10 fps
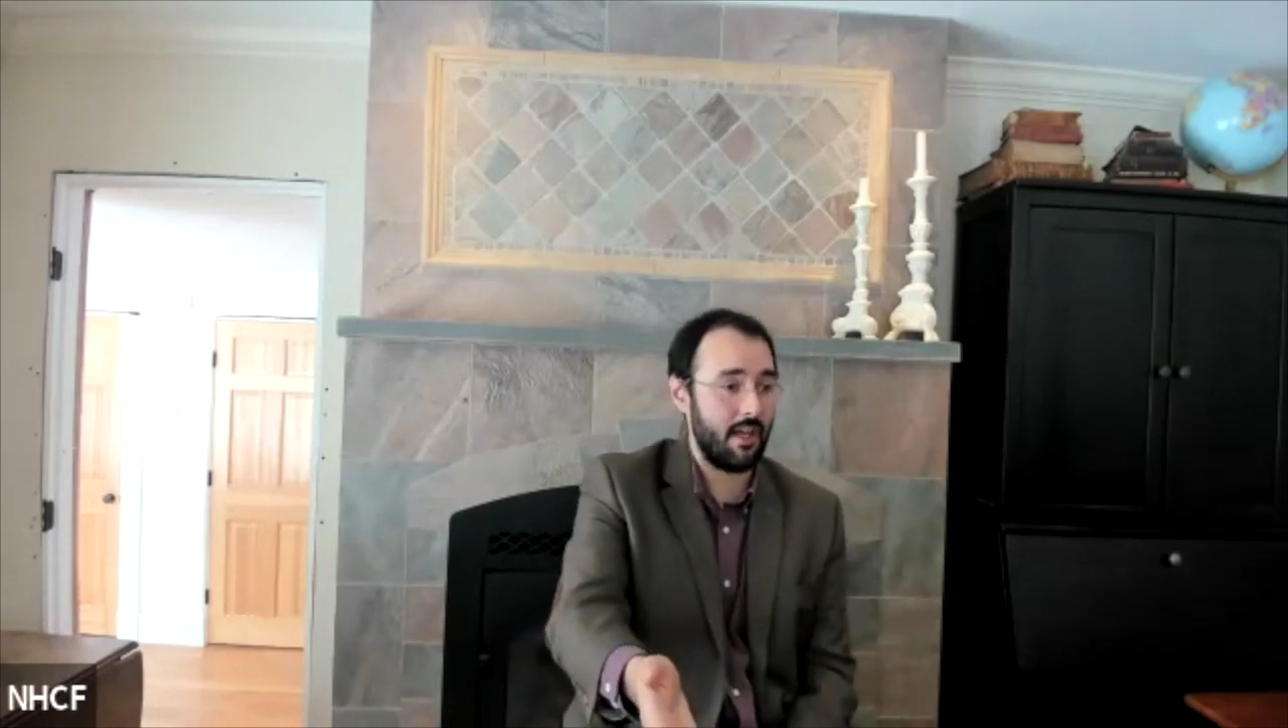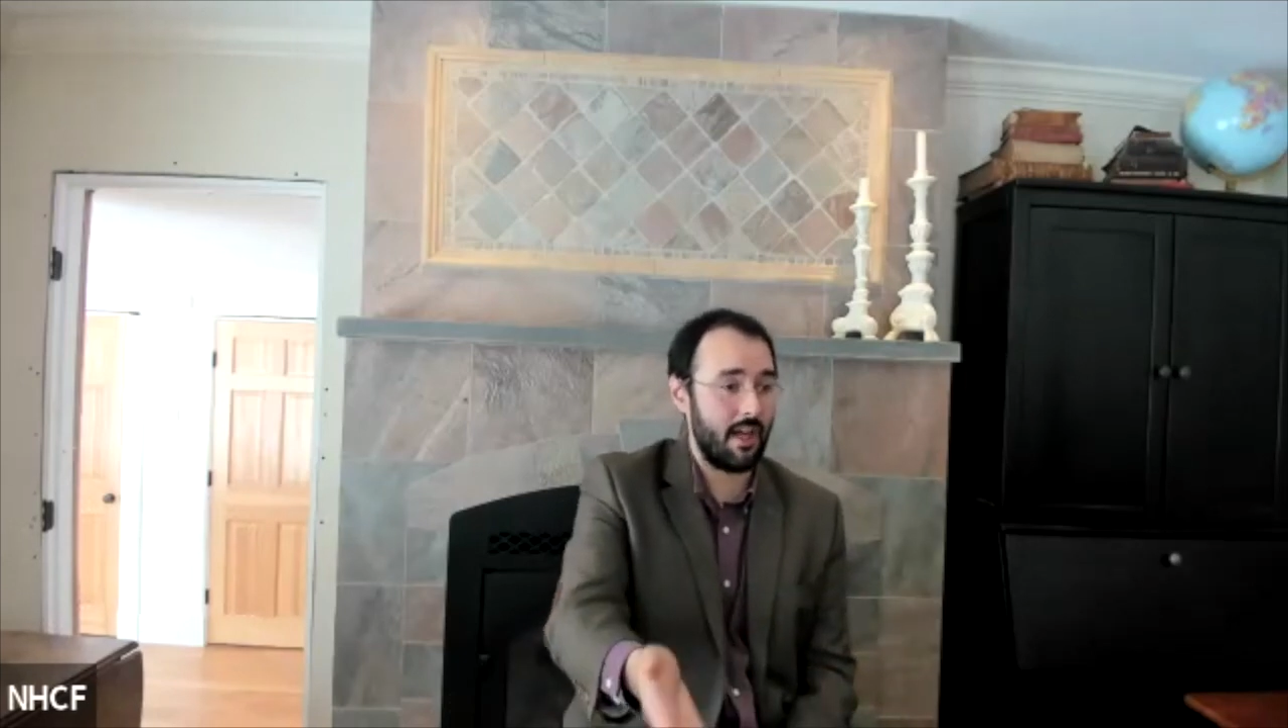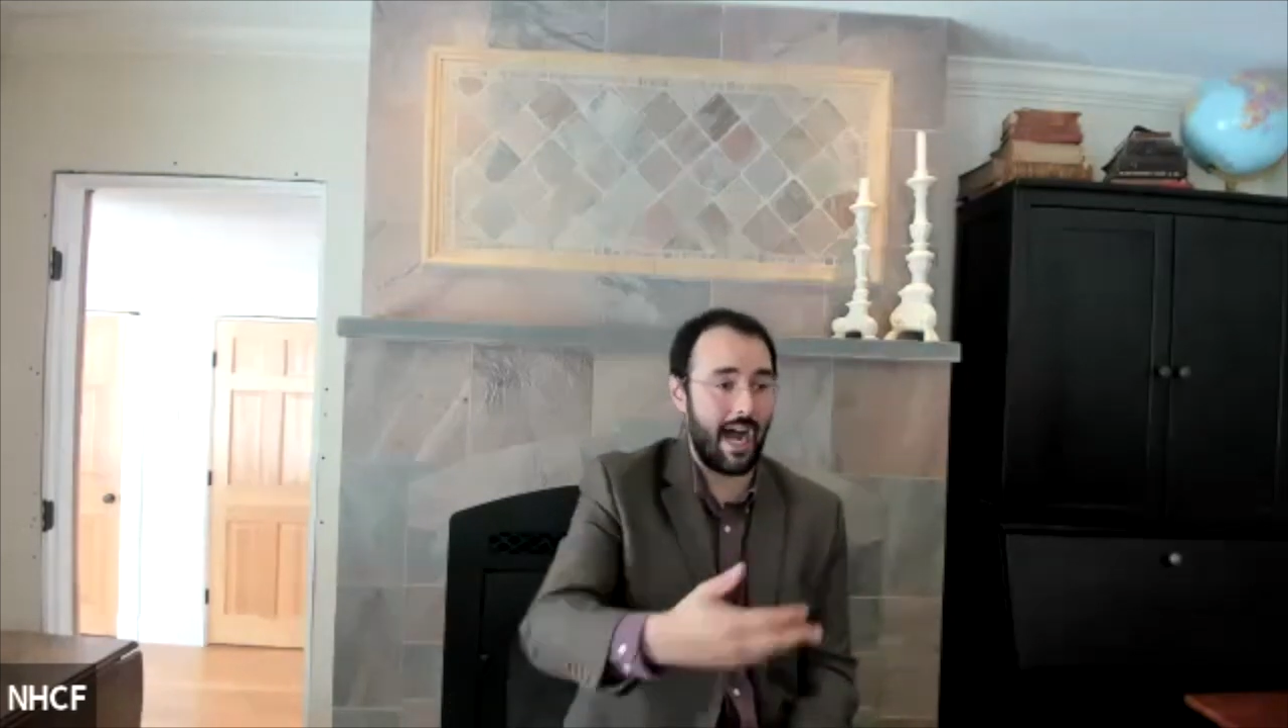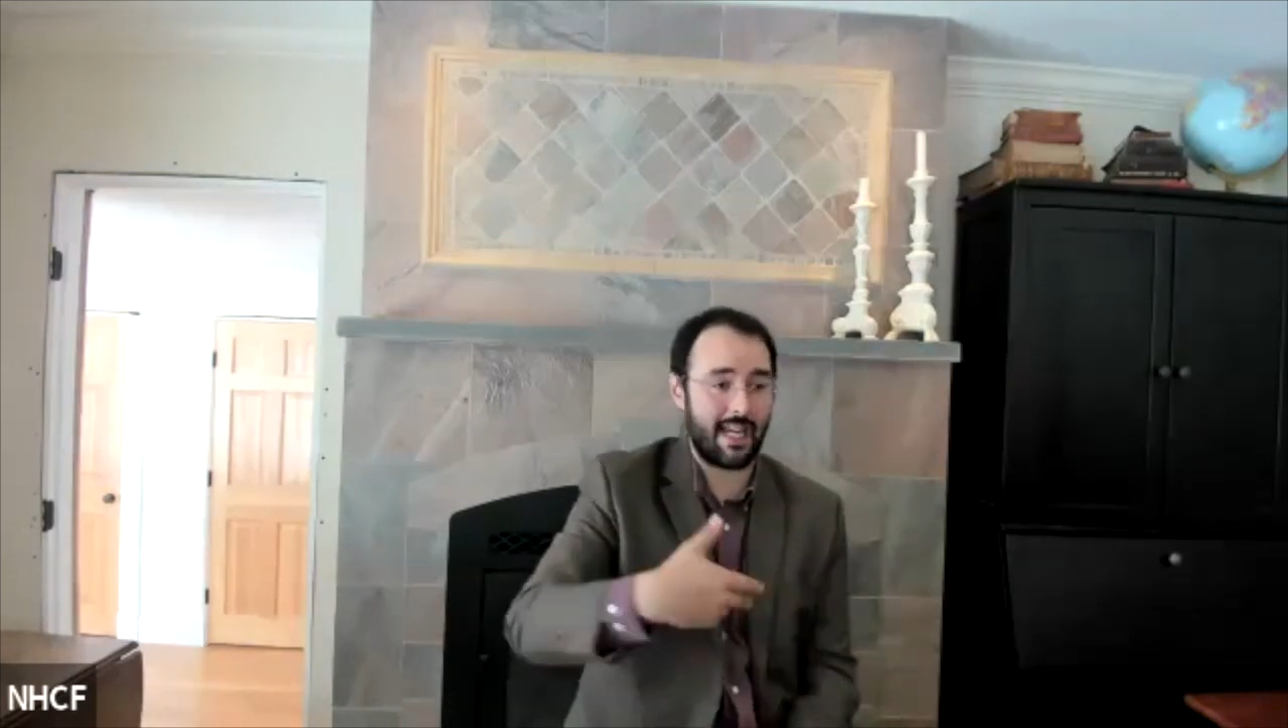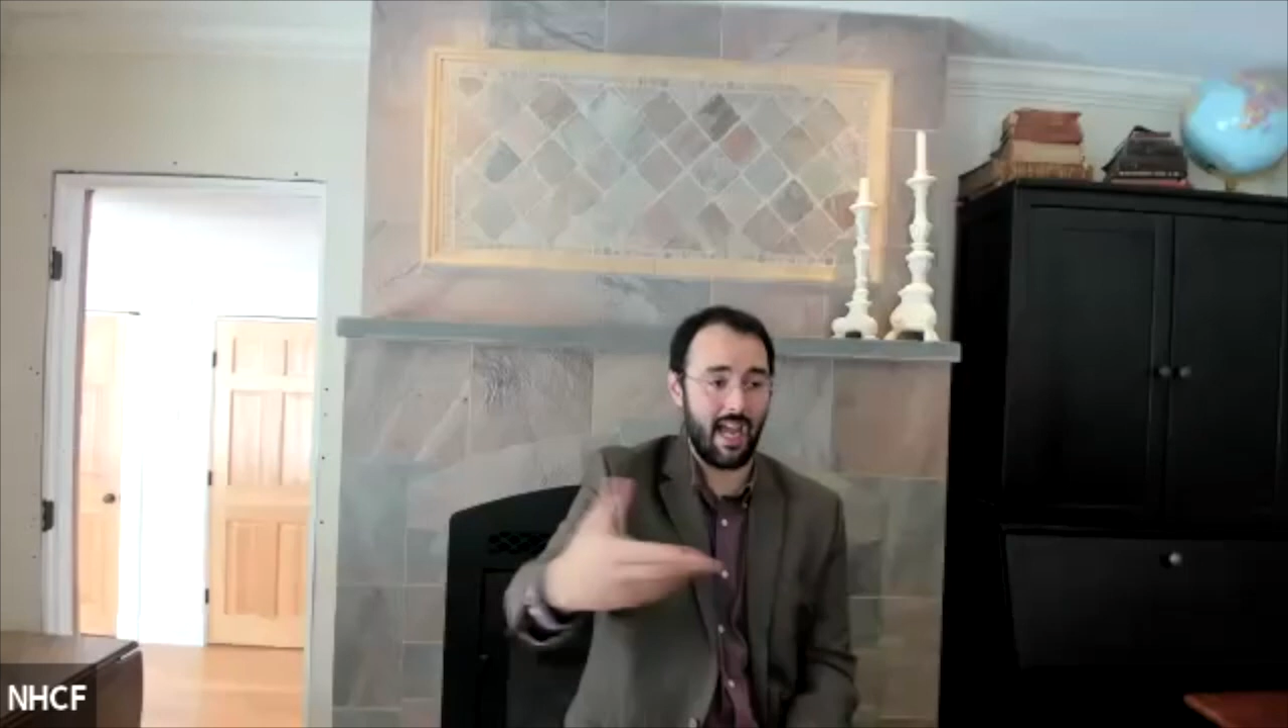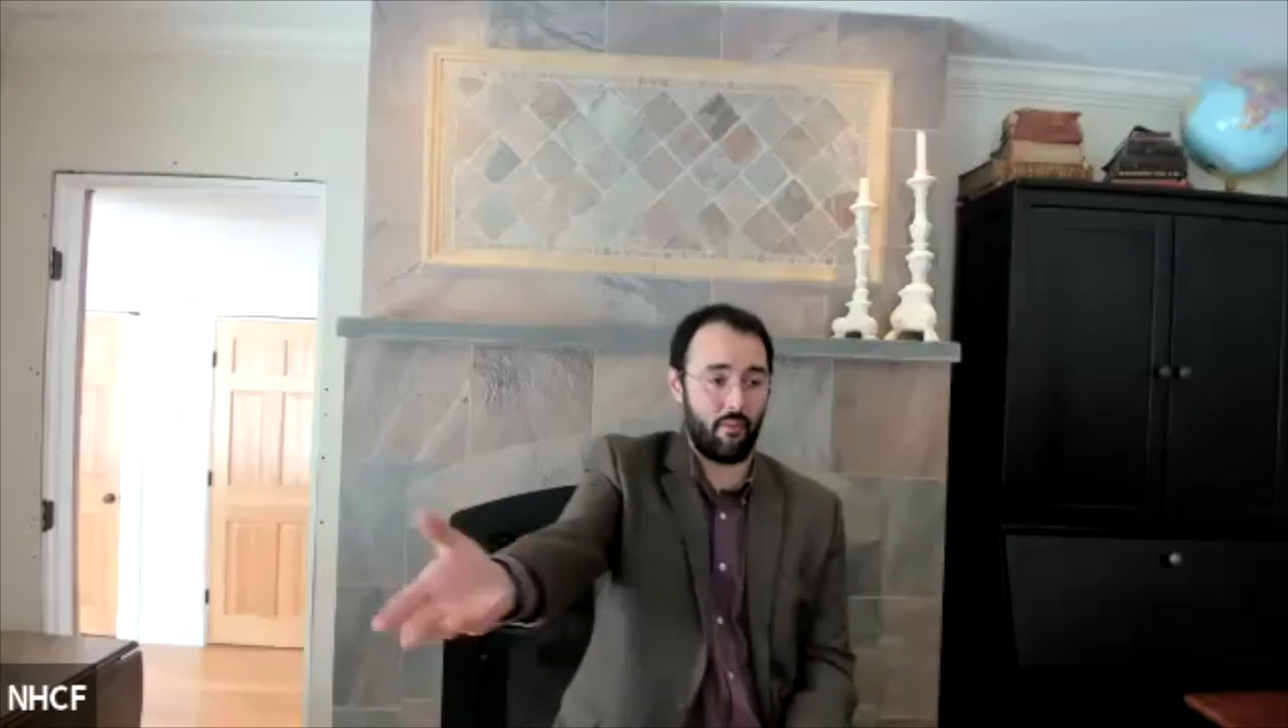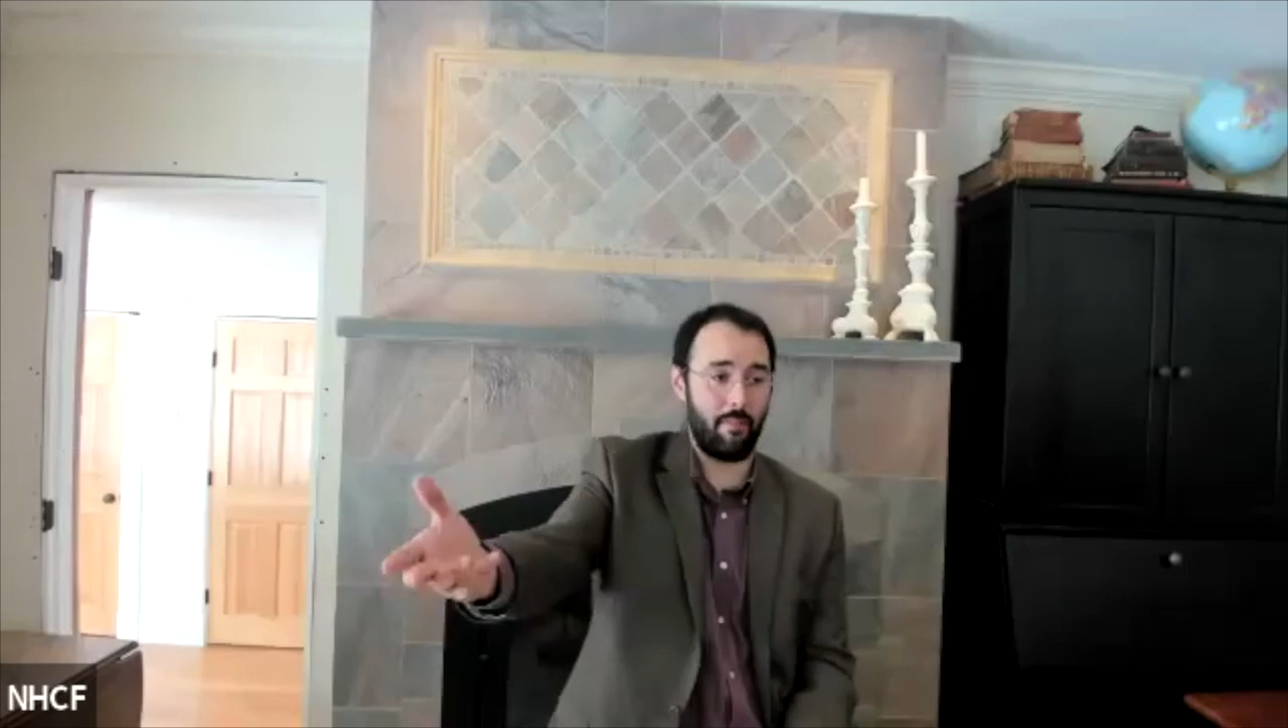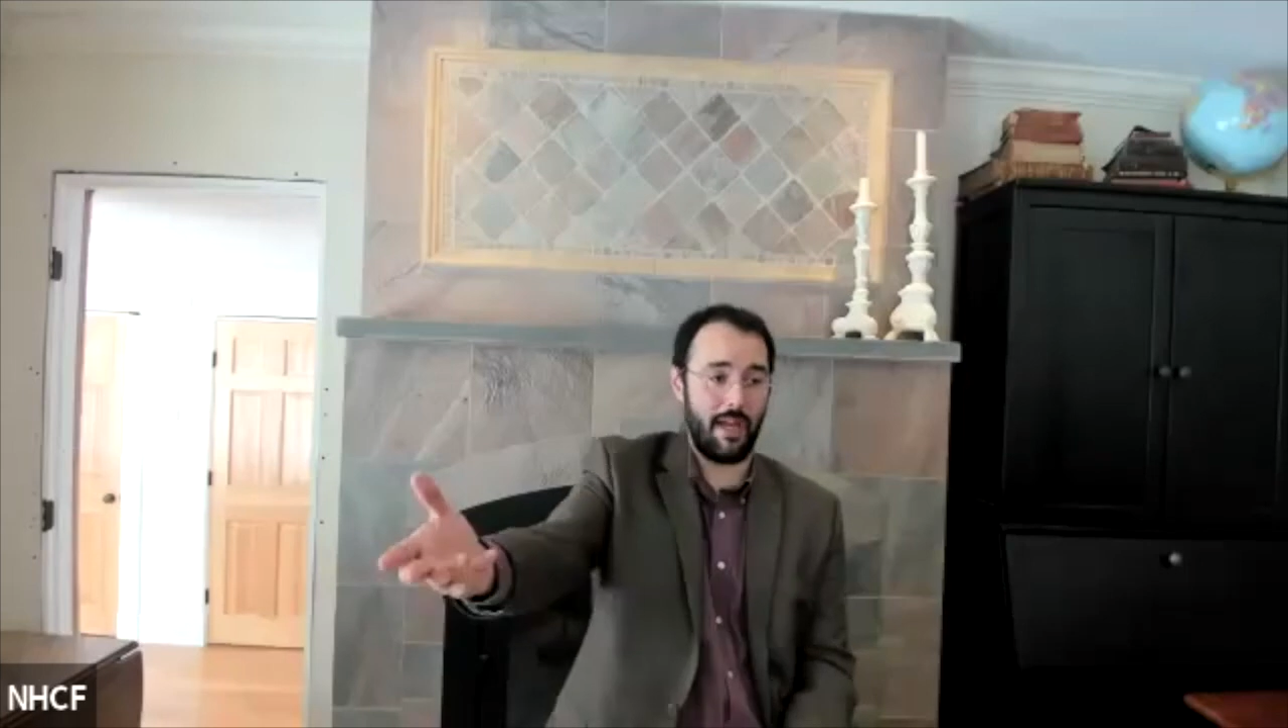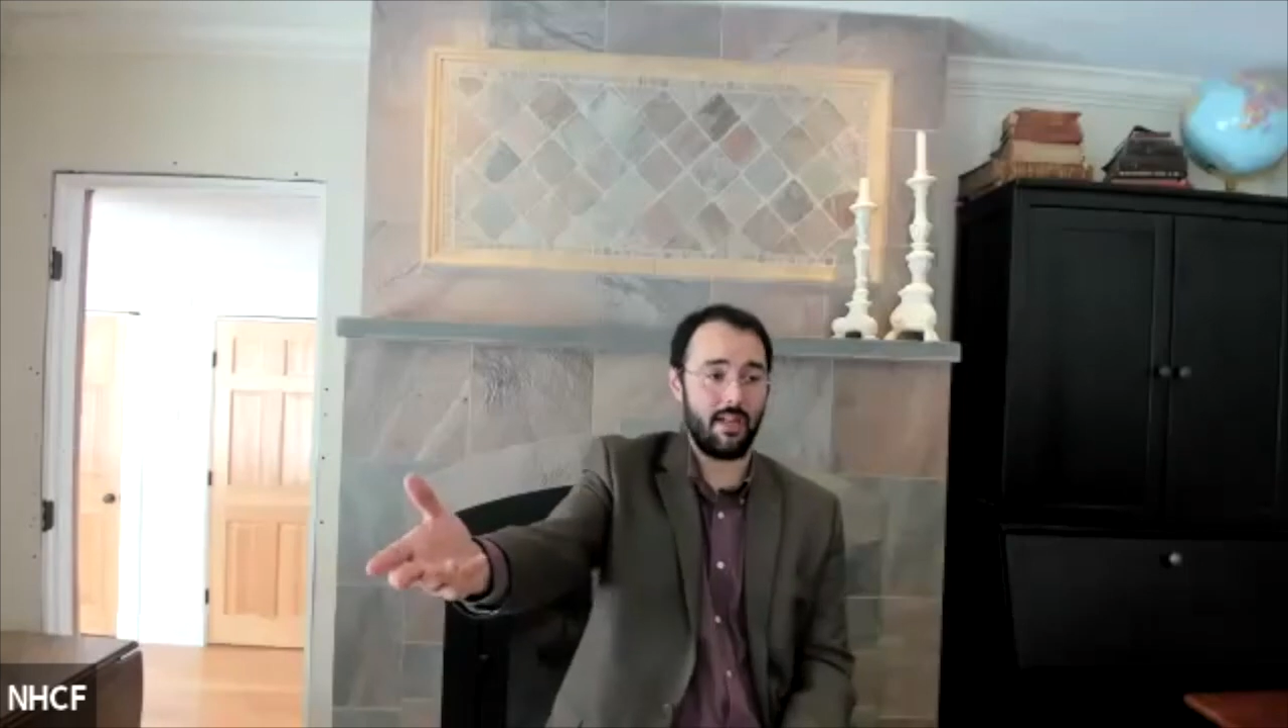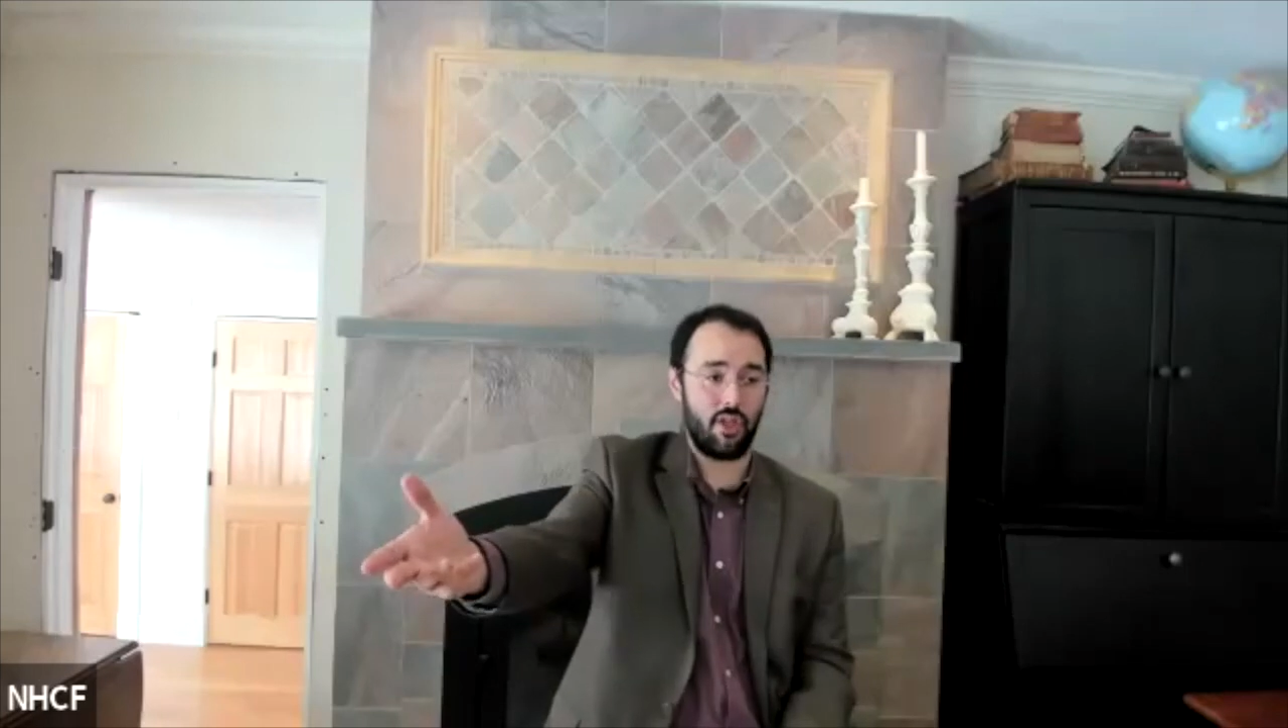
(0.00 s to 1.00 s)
I can't repay